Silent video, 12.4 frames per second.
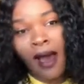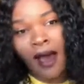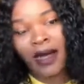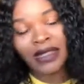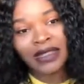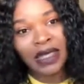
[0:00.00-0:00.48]

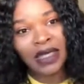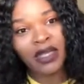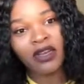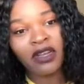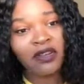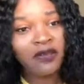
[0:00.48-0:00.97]
how to take
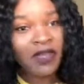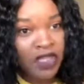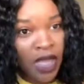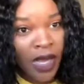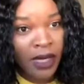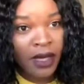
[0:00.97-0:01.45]
care of your
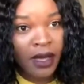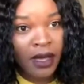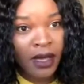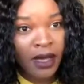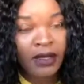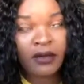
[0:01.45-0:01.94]

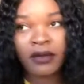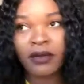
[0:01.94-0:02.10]
vagina.